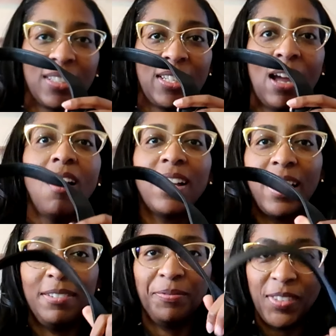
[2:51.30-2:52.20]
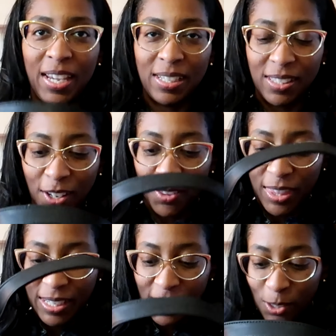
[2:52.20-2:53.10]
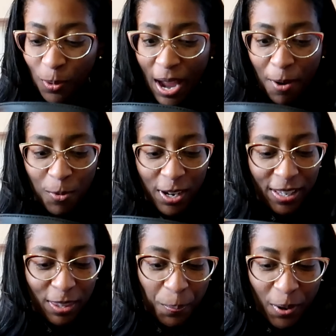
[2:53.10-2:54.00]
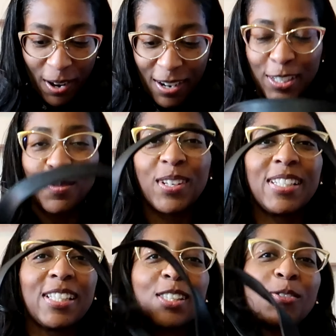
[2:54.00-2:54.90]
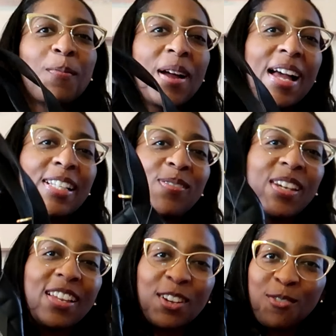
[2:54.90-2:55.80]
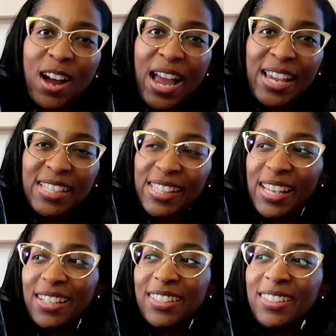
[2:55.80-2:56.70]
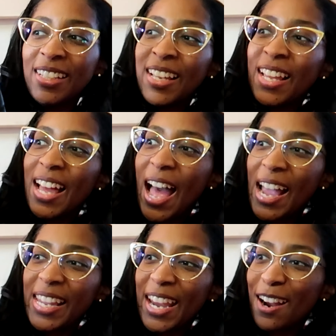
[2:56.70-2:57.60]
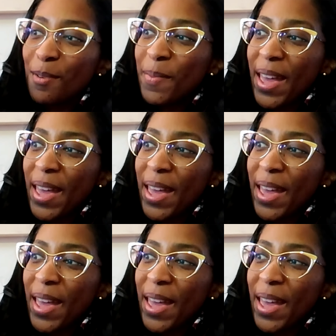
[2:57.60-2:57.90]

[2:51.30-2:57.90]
Yeah, okay. Yeah, so this is why I wanted the purse, because this reminds me of the Y S L Icare